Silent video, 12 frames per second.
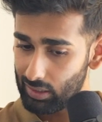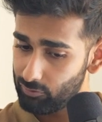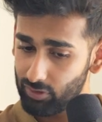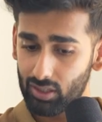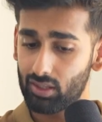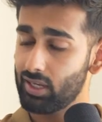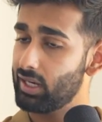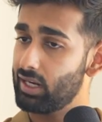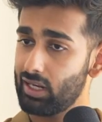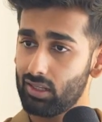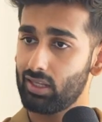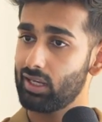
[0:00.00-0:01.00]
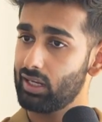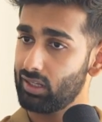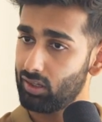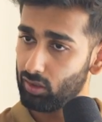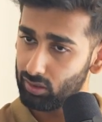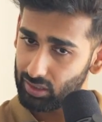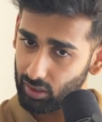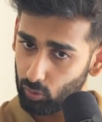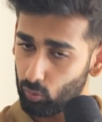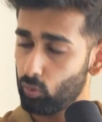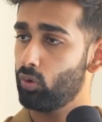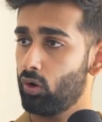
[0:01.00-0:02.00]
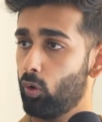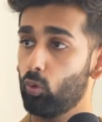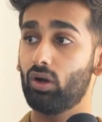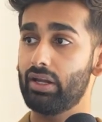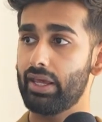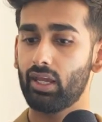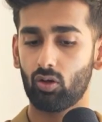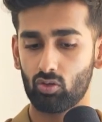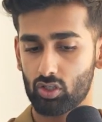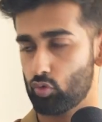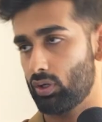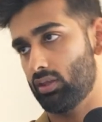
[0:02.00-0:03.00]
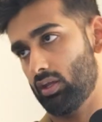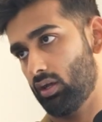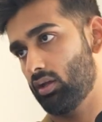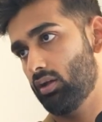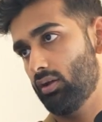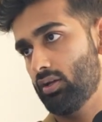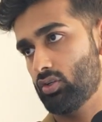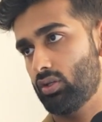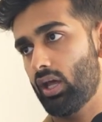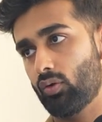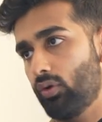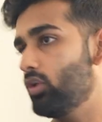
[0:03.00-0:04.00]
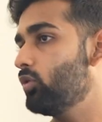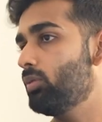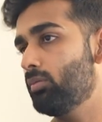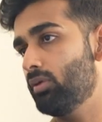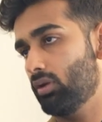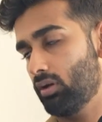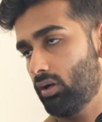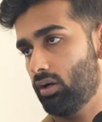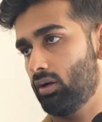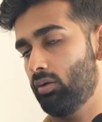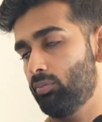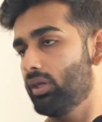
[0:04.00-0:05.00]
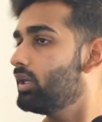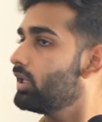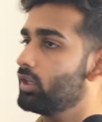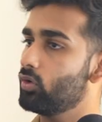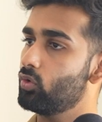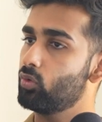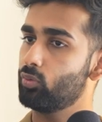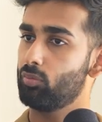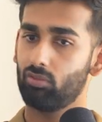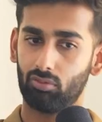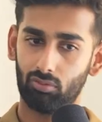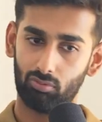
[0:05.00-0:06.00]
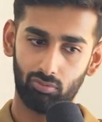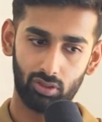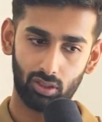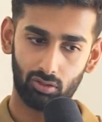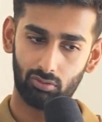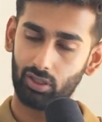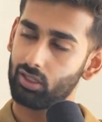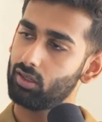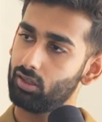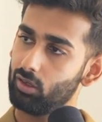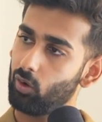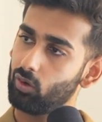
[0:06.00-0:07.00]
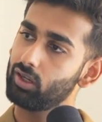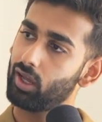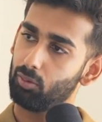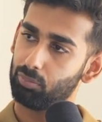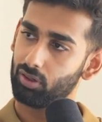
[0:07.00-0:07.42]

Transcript: everything and anything their whole day on just one thing. So they are going to be beating you with a very long gap.